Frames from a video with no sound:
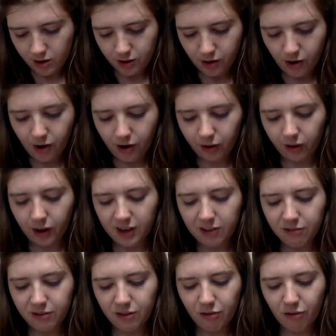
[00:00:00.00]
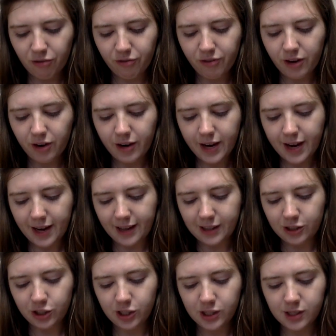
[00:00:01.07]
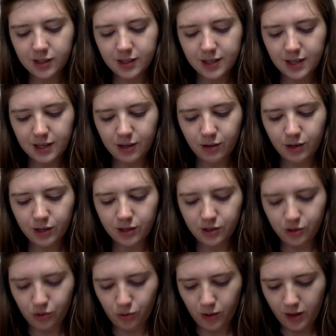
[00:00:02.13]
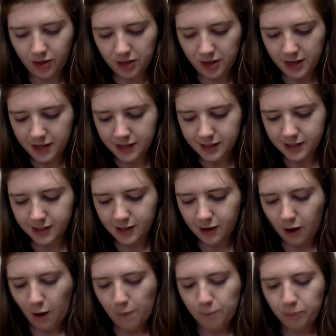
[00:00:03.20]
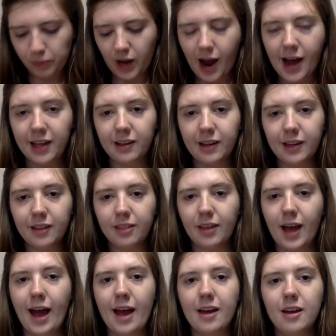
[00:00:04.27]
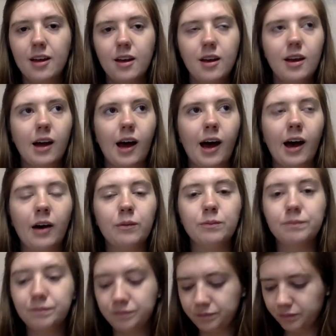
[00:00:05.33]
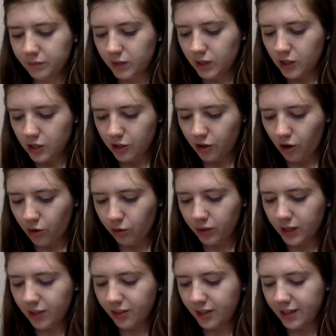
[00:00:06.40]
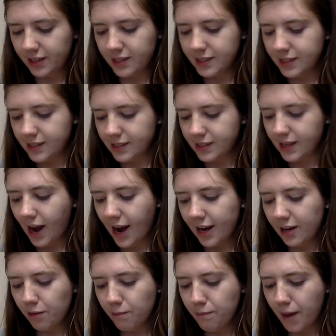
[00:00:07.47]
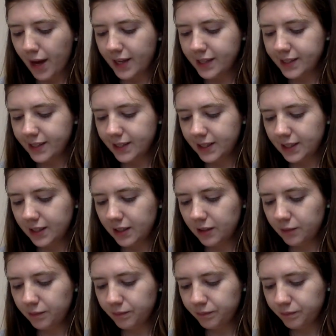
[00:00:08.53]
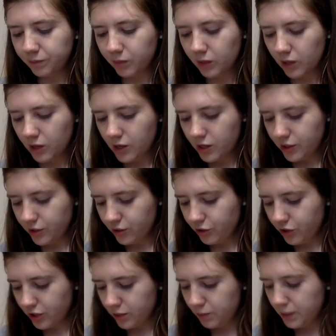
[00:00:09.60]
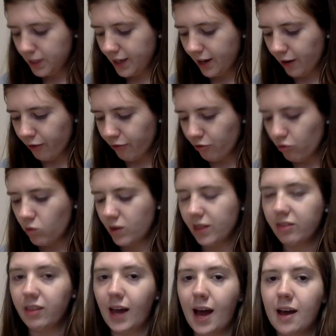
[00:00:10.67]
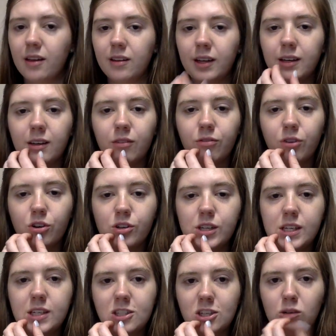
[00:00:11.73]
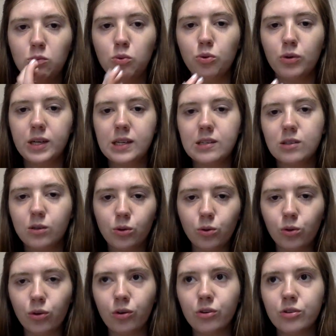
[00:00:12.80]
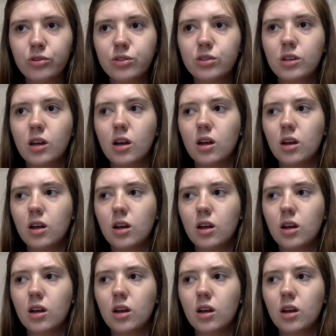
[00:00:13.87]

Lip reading: there are a lot of different variations that you could do with this. I like that. The only thing is it's kind of messy, so just be careful with that. Like if you're teaching preschoolers,